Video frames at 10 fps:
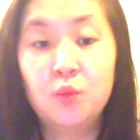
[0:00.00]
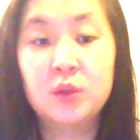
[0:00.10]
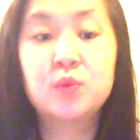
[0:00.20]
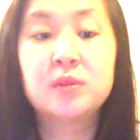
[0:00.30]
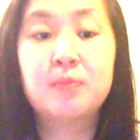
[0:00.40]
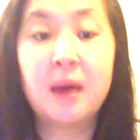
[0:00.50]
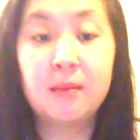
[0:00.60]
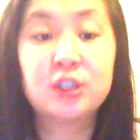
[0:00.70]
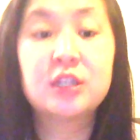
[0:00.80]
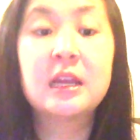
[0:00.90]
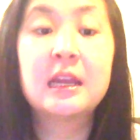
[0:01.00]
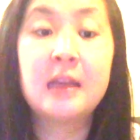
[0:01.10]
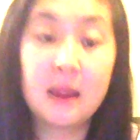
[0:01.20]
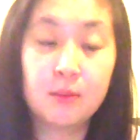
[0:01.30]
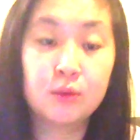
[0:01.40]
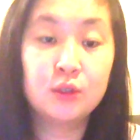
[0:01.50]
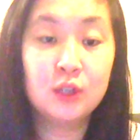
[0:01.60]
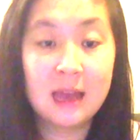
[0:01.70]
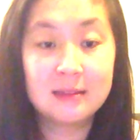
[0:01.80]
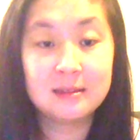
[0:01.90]
which was published in April
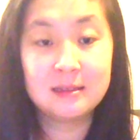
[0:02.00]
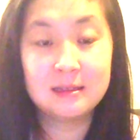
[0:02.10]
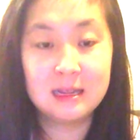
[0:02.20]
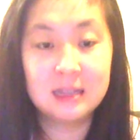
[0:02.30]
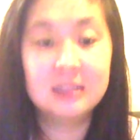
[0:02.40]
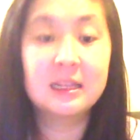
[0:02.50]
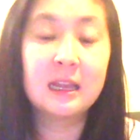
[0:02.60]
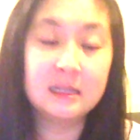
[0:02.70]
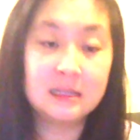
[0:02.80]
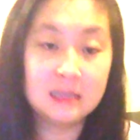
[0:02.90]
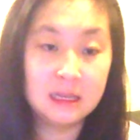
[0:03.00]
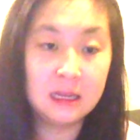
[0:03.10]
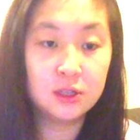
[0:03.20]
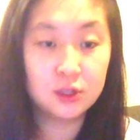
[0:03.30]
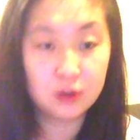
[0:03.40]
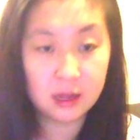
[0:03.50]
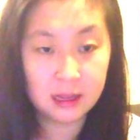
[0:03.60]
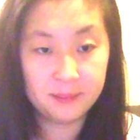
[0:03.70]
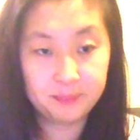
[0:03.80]
2006 in Sydney, Australia.